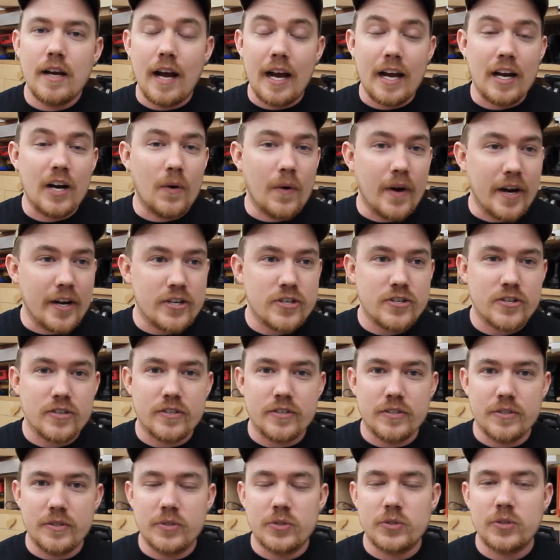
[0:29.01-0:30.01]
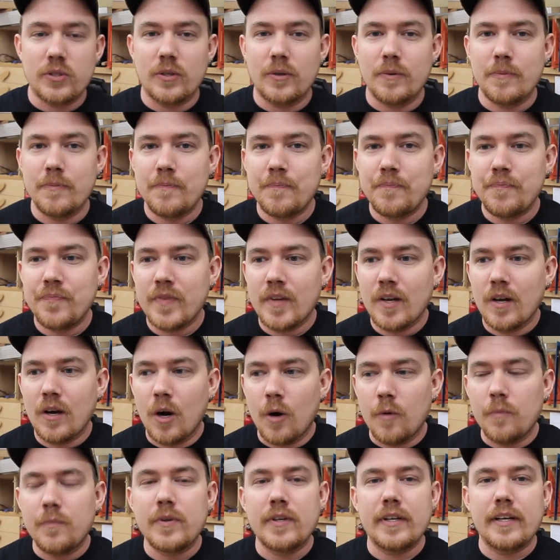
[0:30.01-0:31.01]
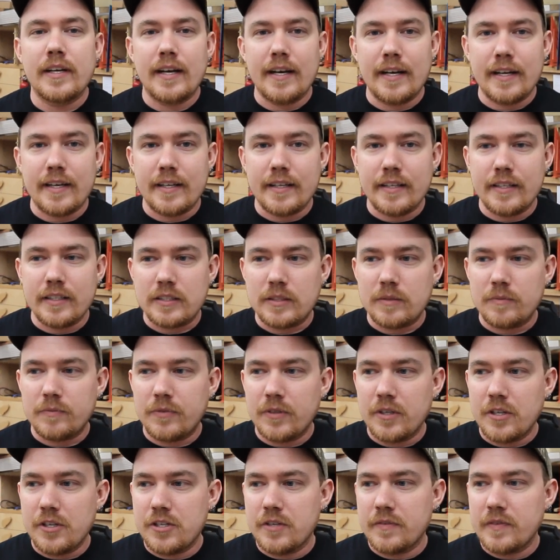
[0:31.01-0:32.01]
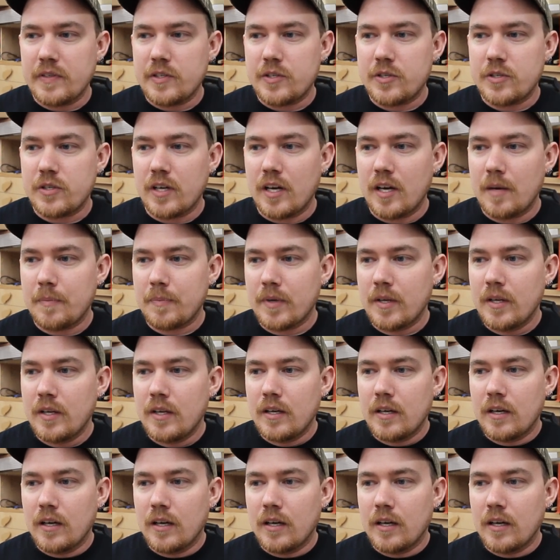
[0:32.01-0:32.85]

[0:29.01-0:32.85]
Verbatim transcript: I know I sure do. So hopefully I can get some footage of his shop.